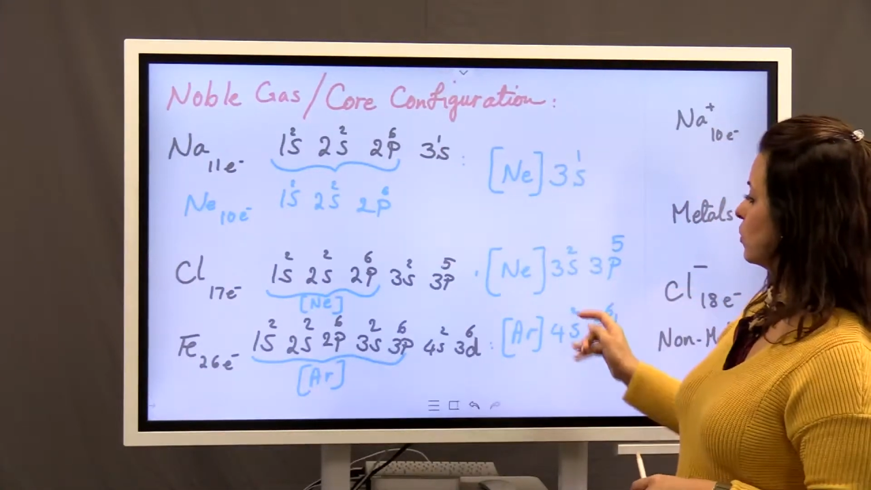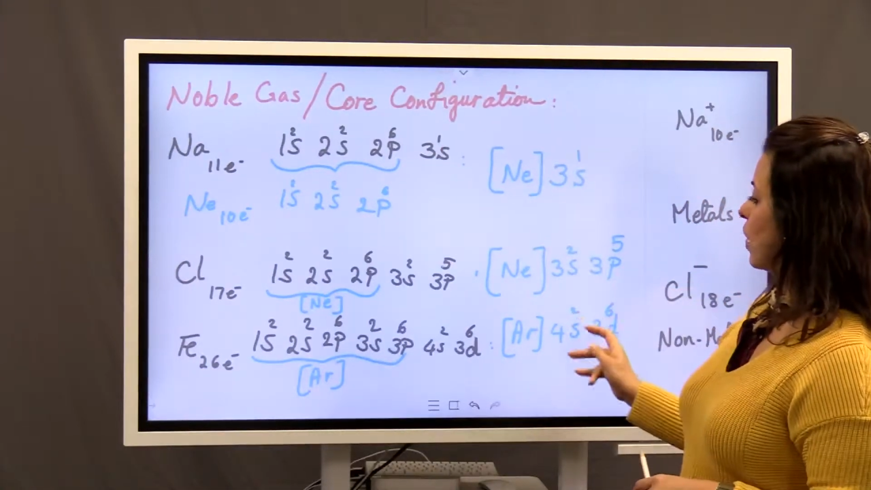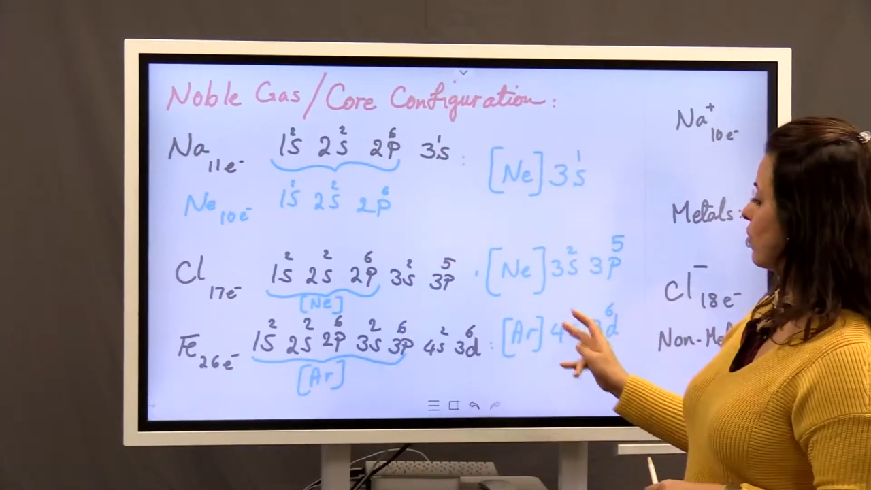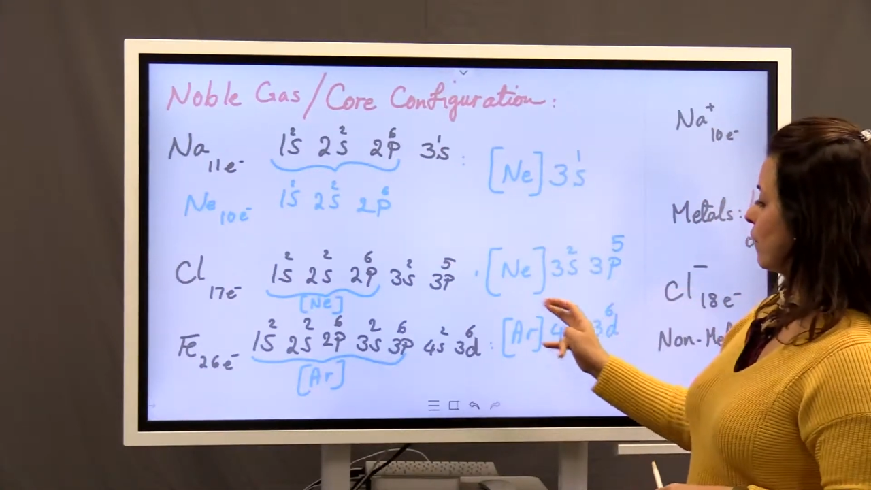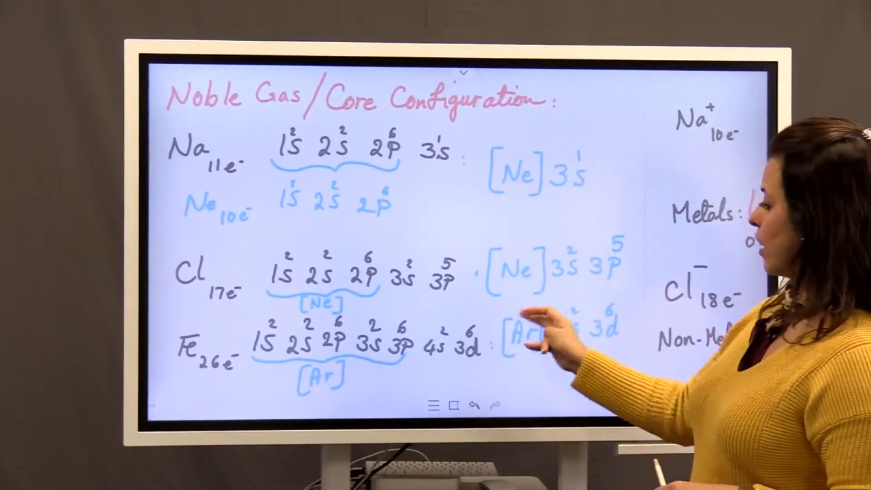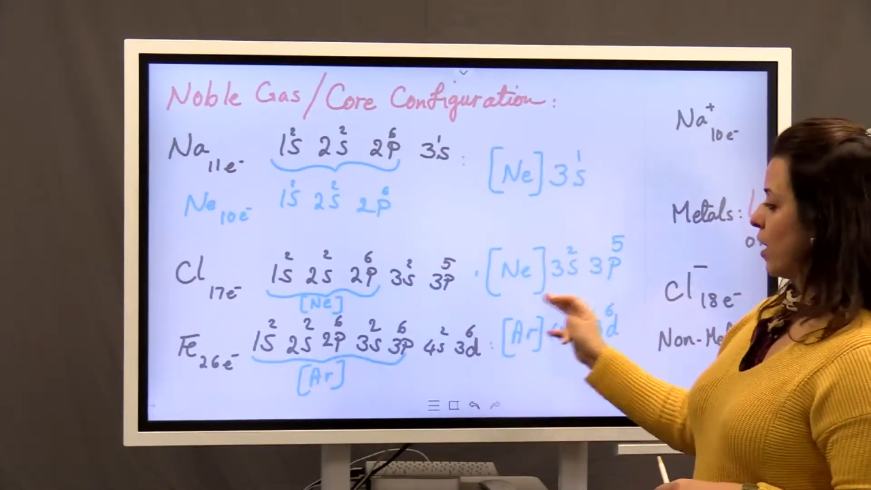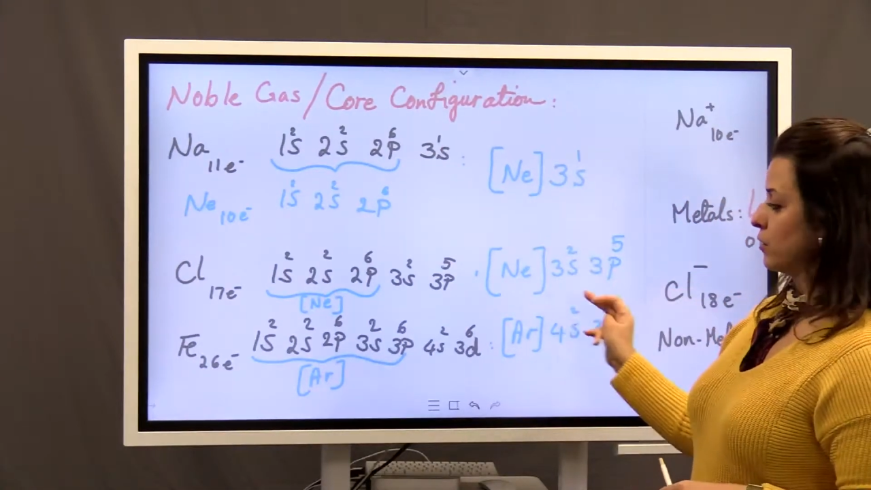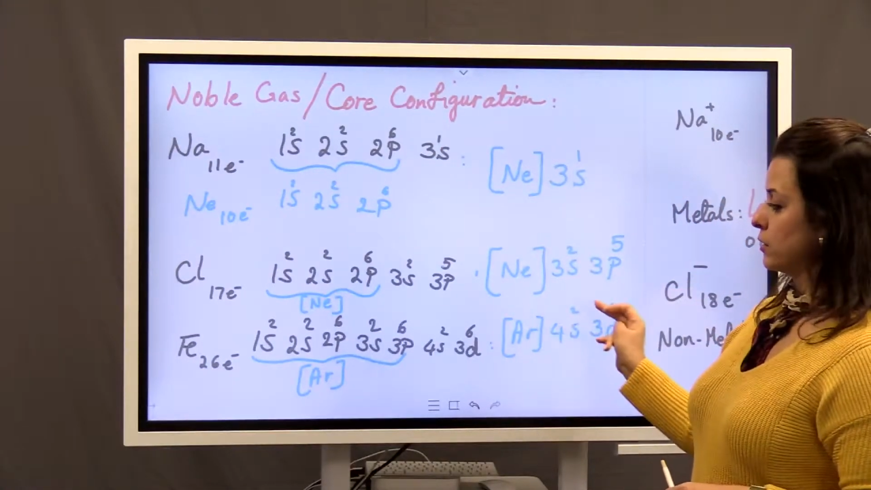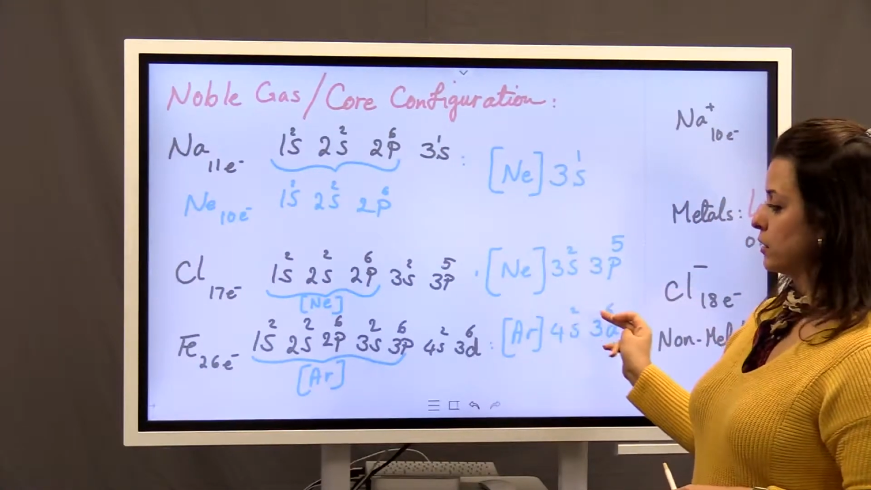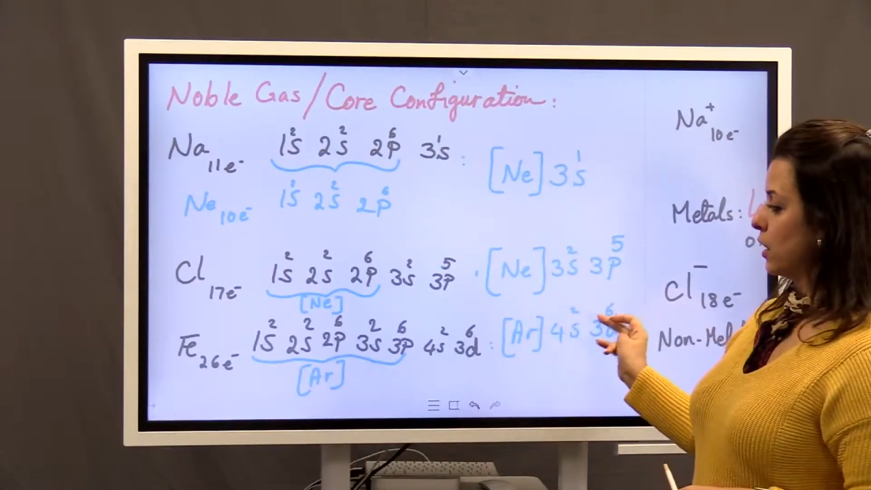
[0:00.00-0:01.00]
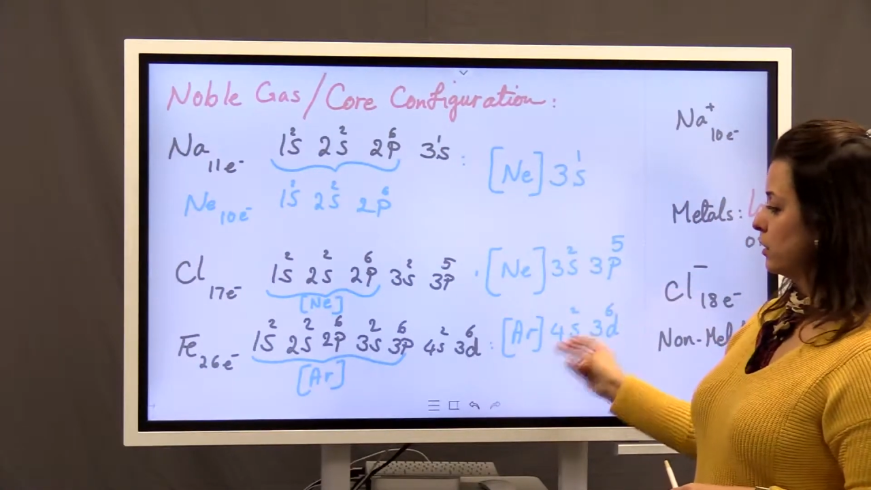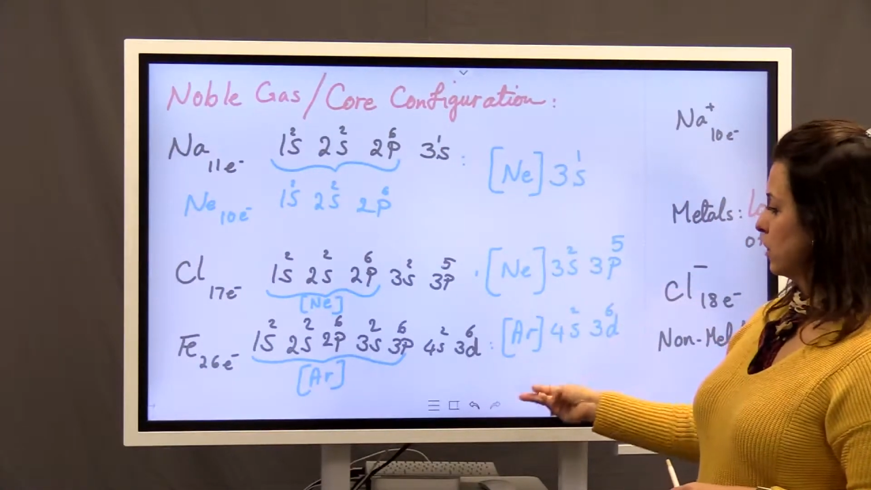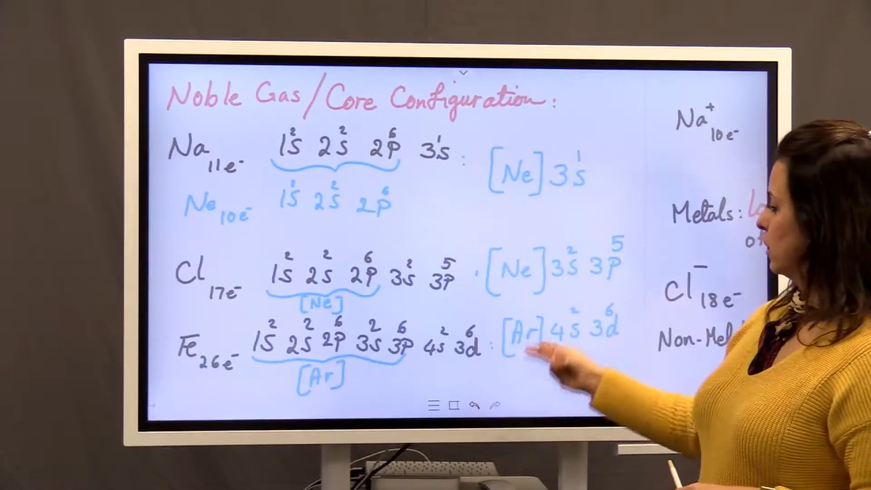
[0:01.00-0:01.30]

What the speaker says: you have outside,